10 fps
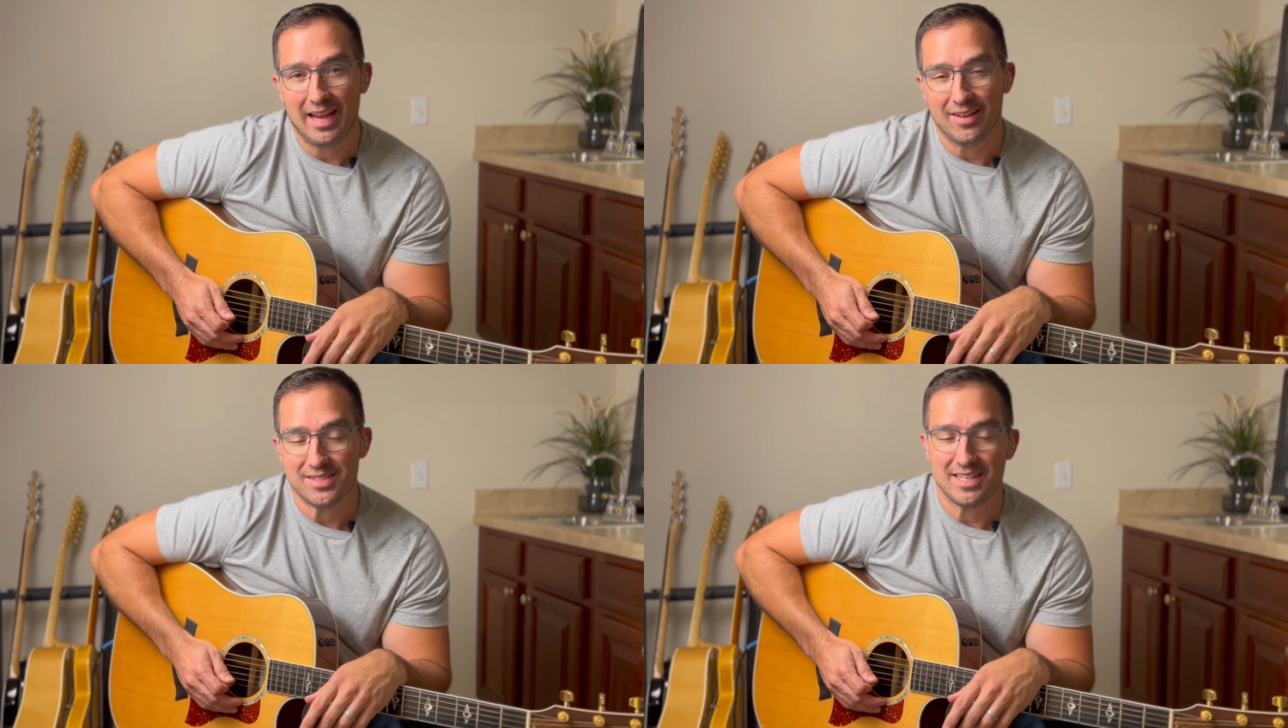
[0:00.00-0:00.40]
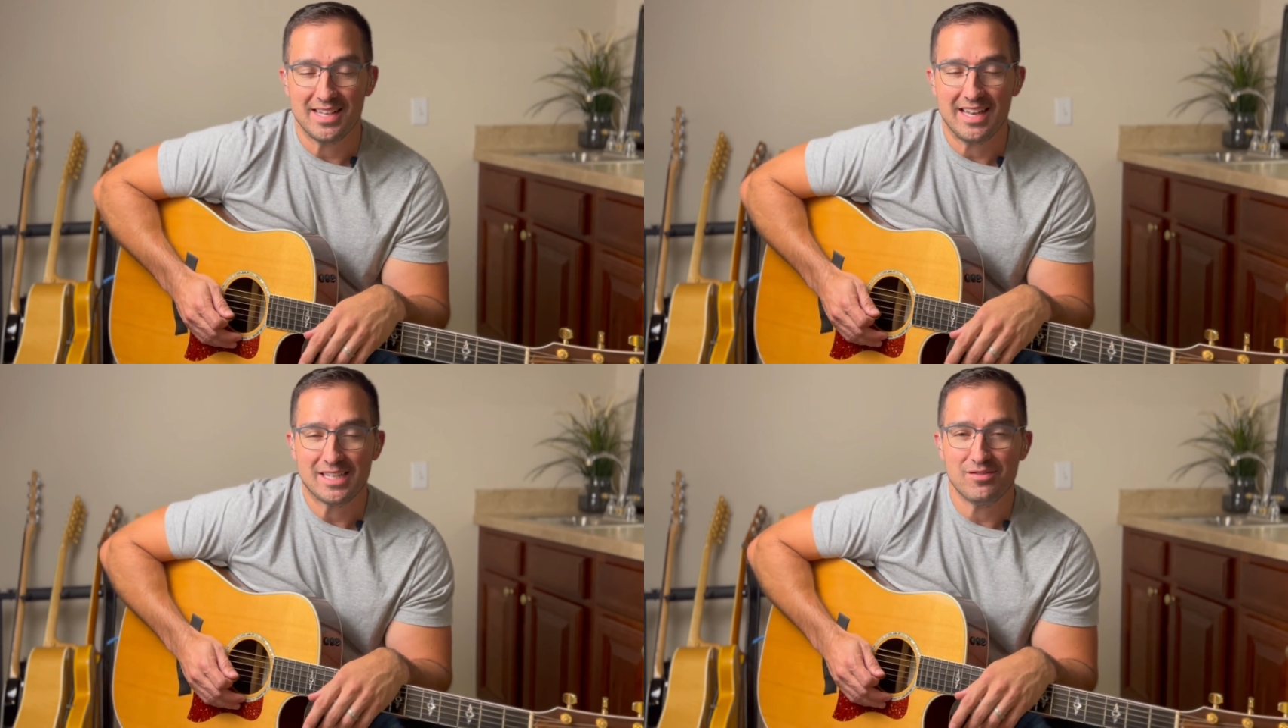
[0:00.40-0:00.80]
I'll see you in
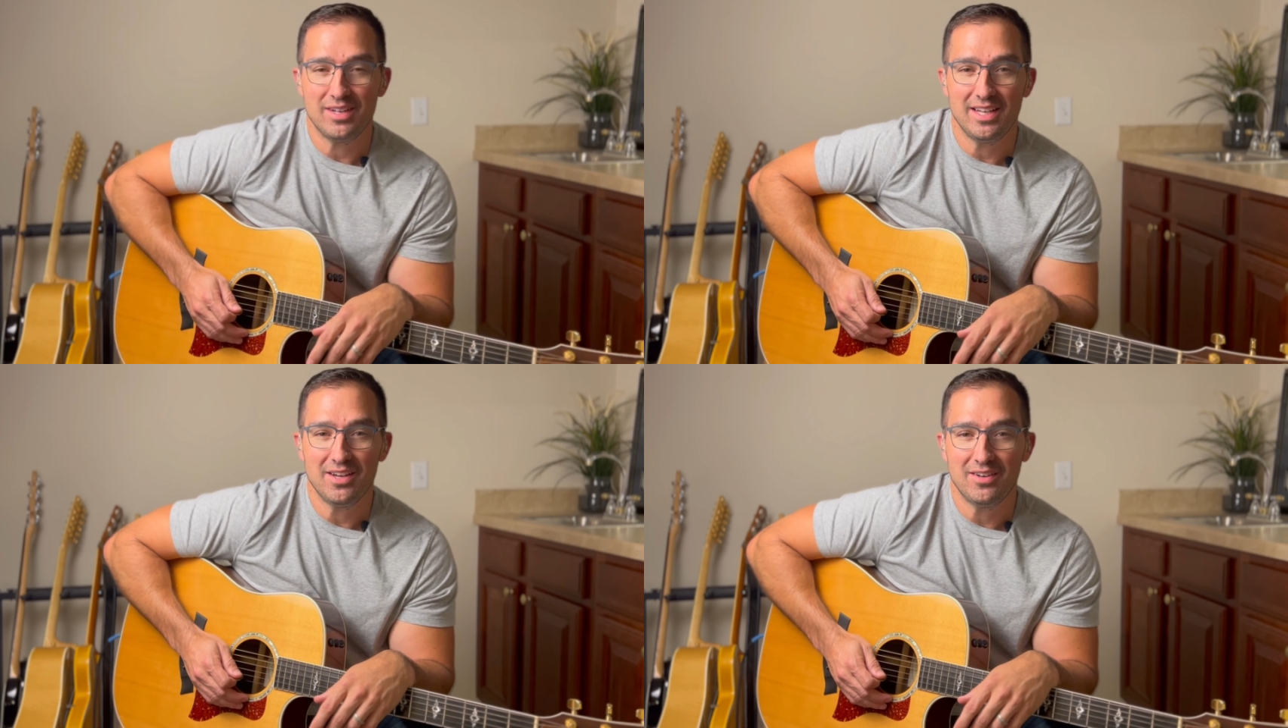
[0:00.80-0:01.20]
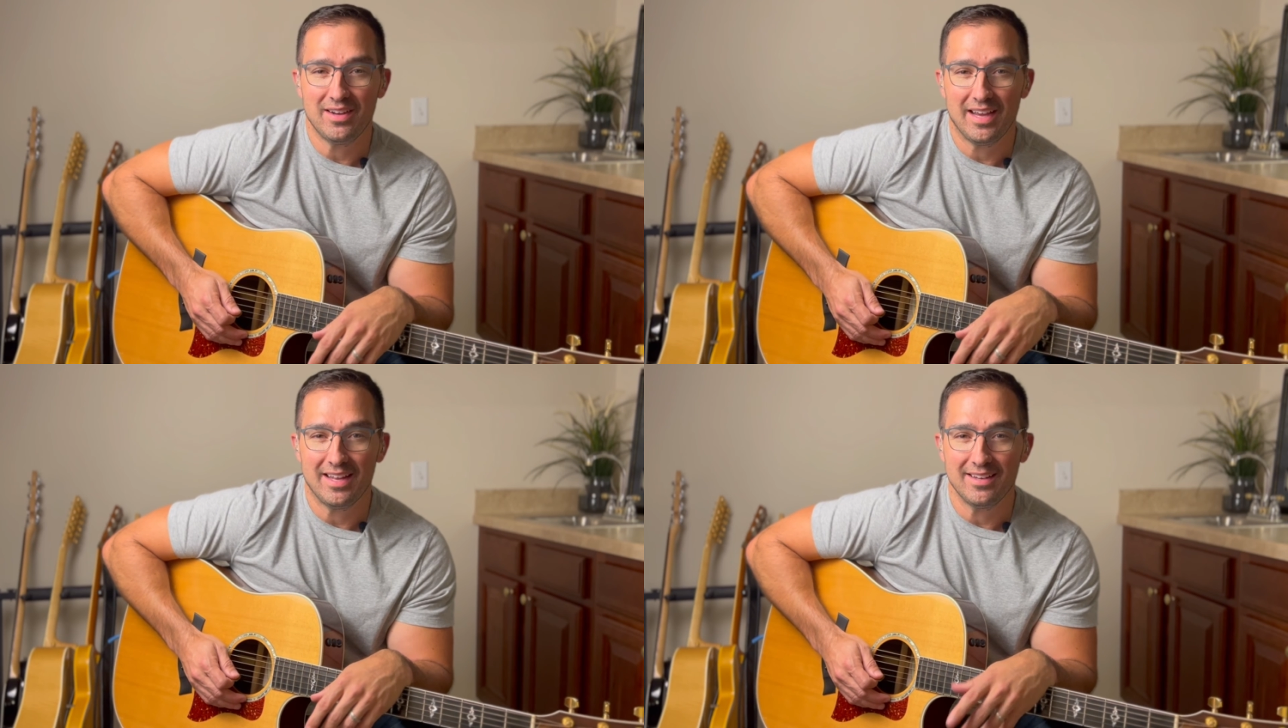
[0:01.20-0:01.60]
the next video,
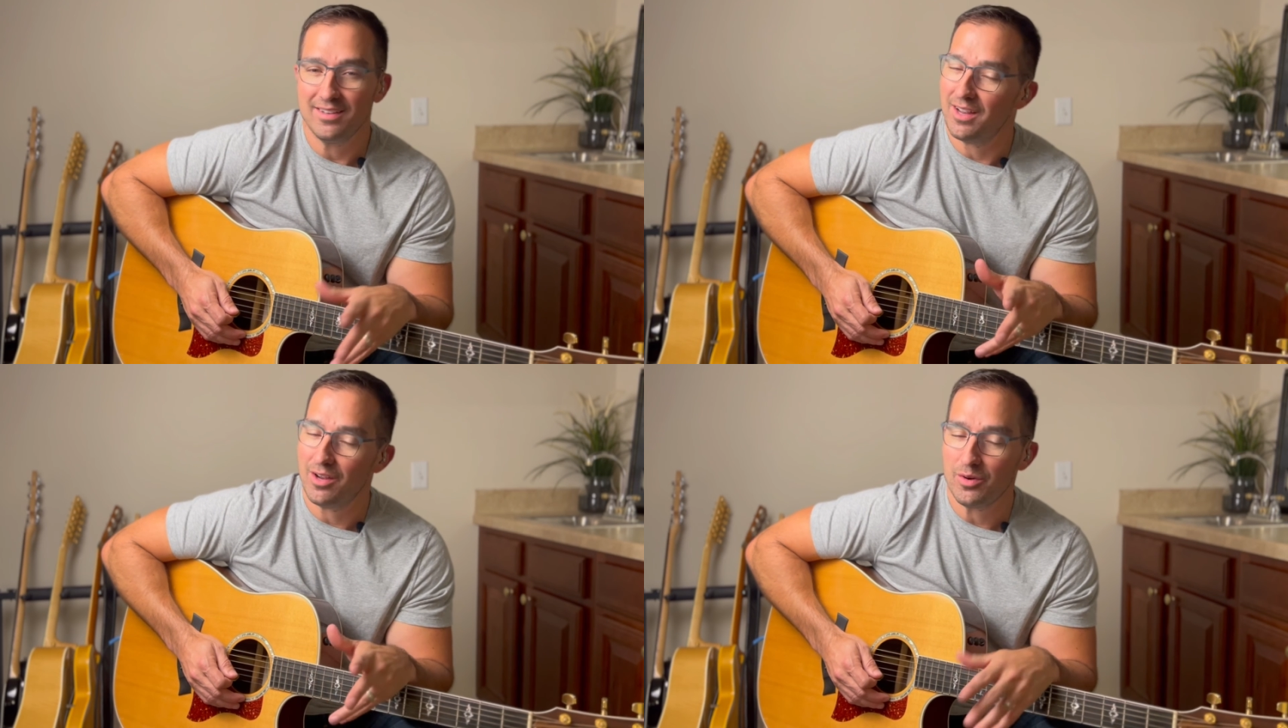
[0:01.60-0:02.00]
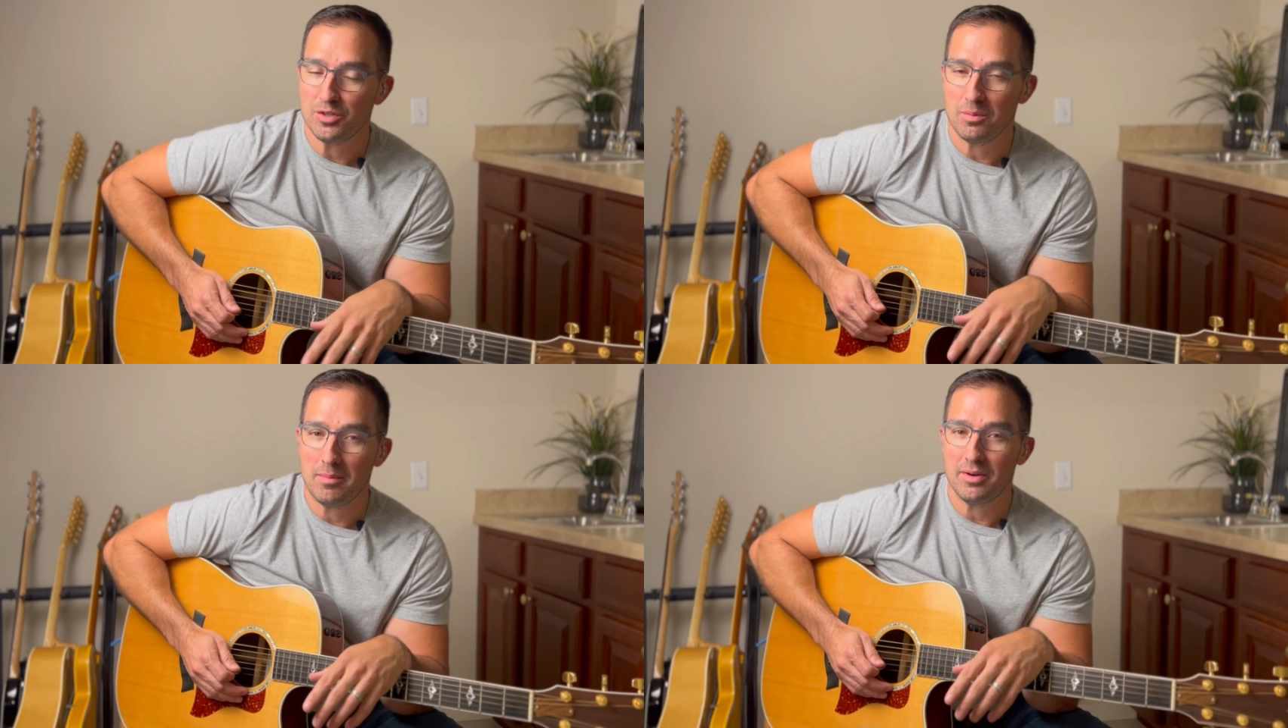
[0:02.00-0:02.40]
and always
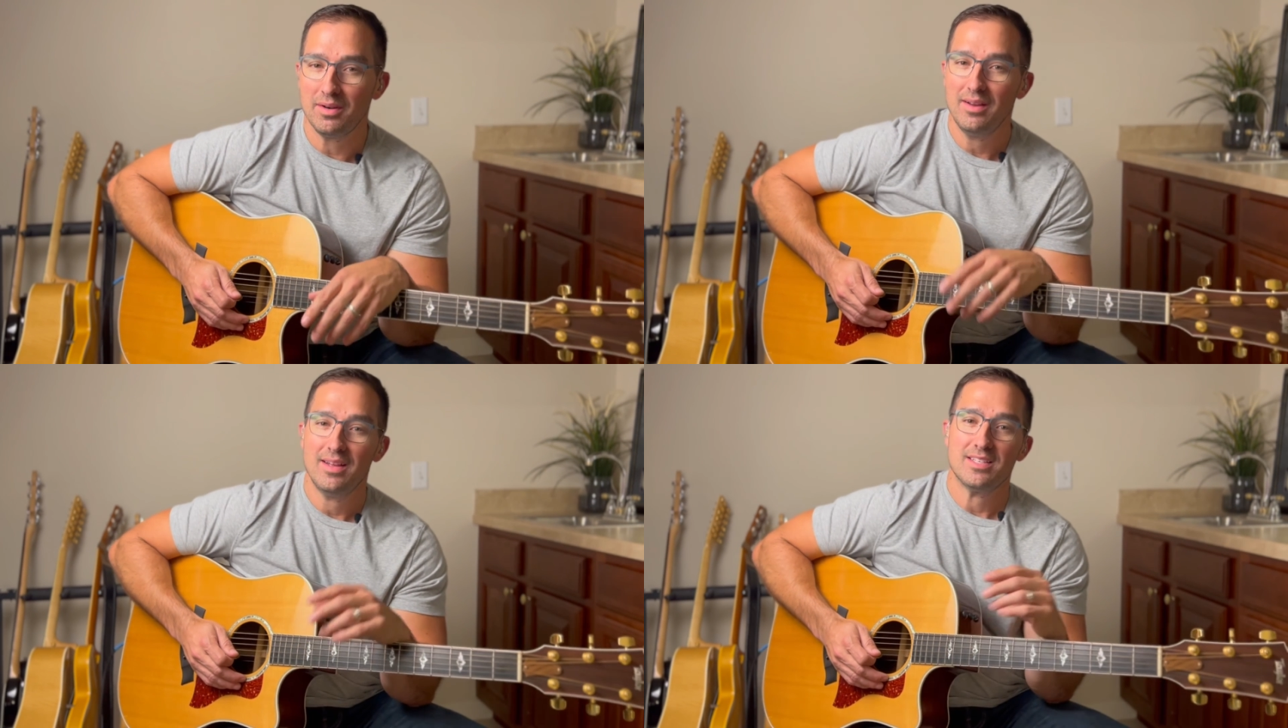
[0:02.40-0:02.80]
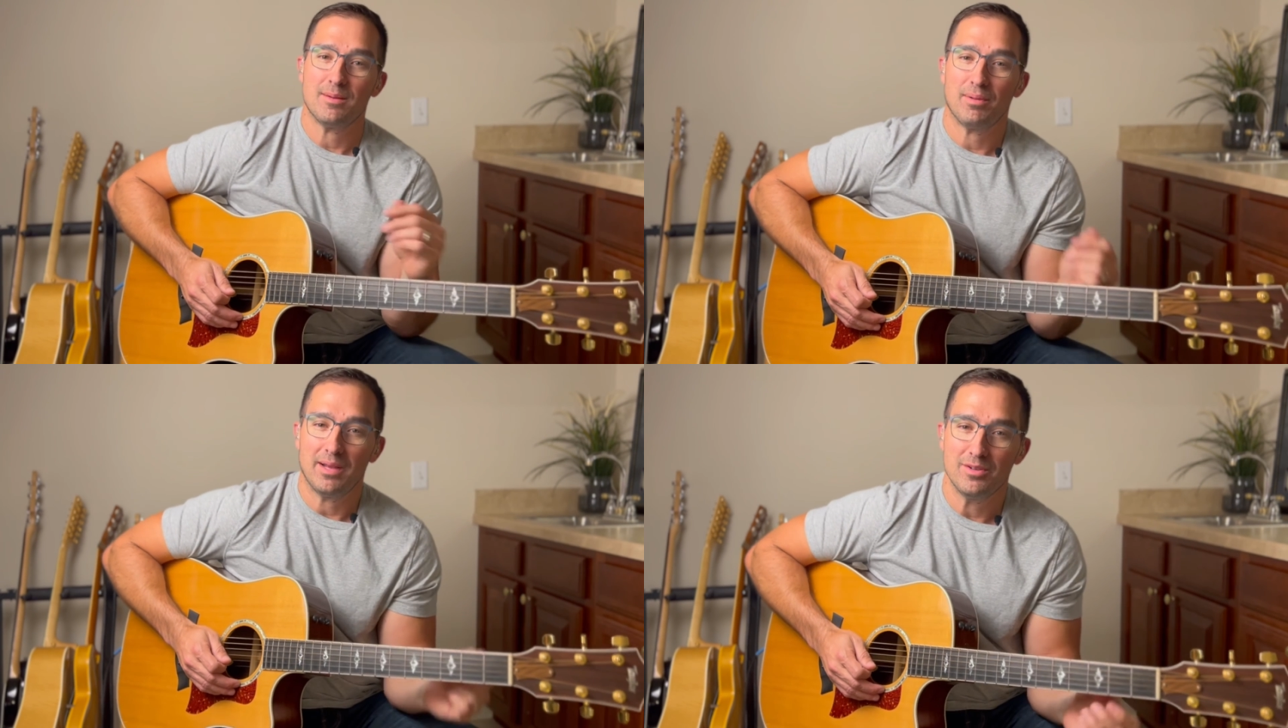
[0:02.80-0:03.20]
remember to
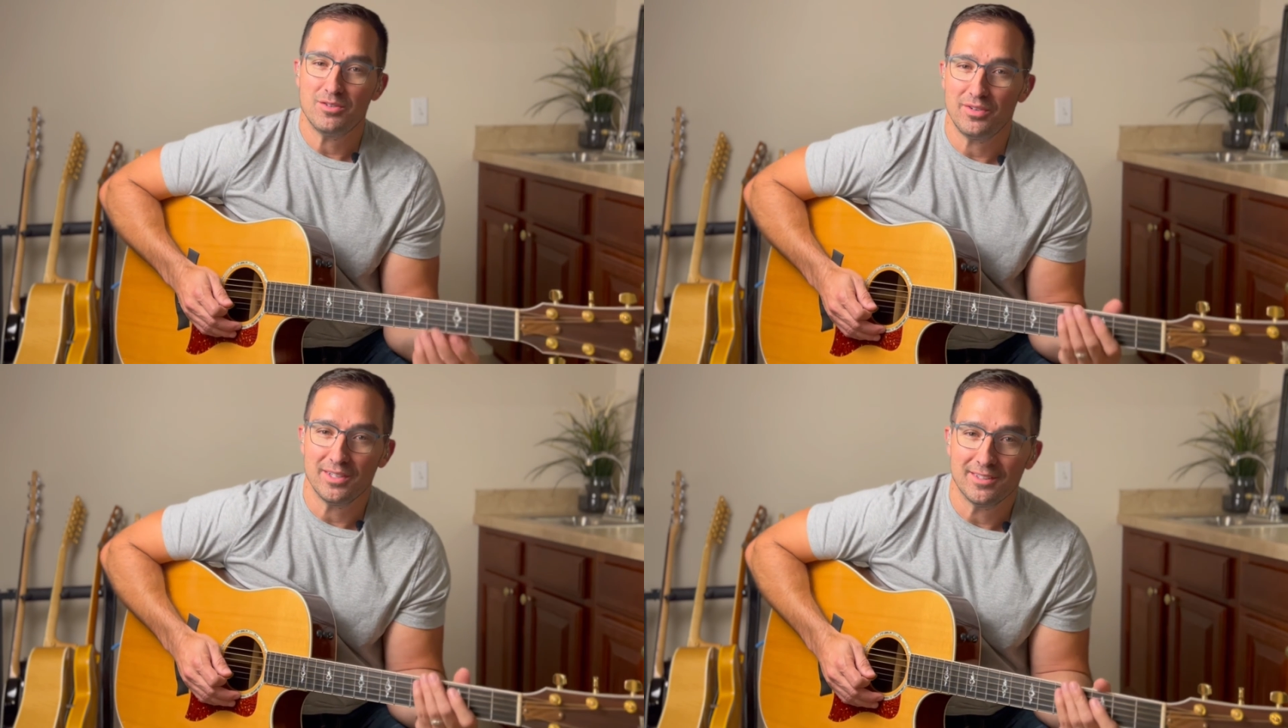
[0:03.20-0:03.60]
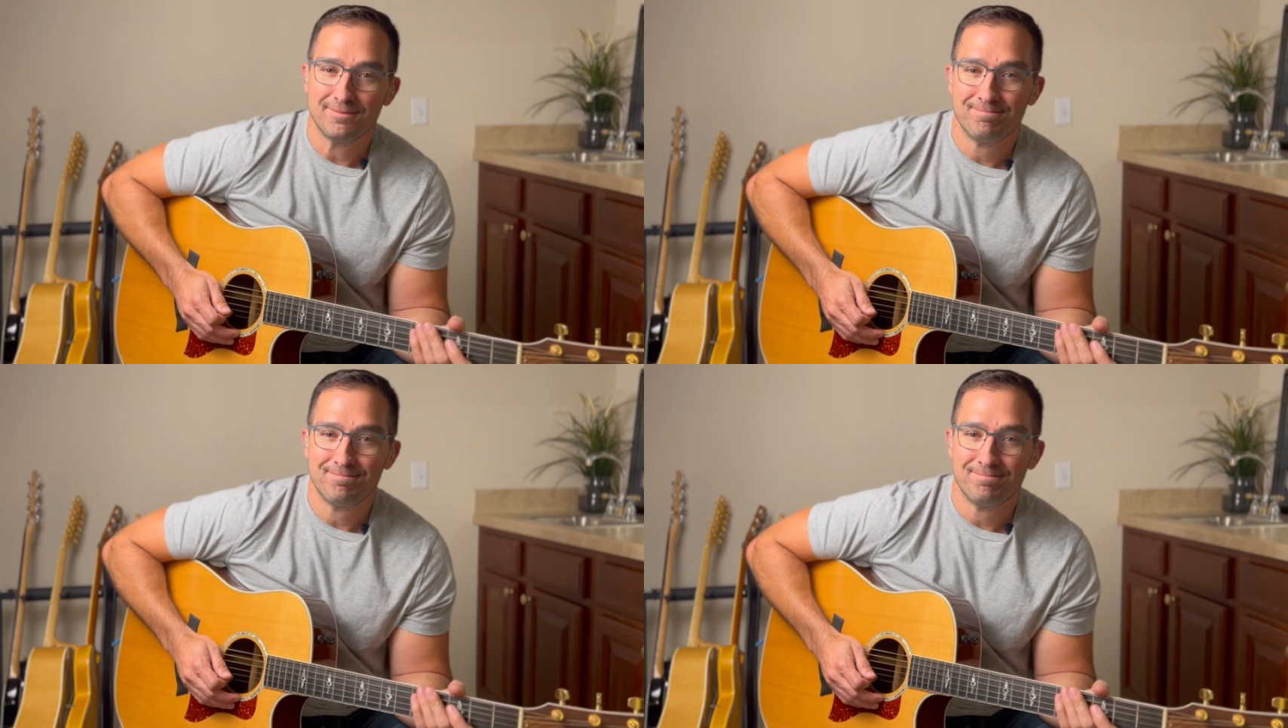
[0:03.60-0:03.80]
play what you feel.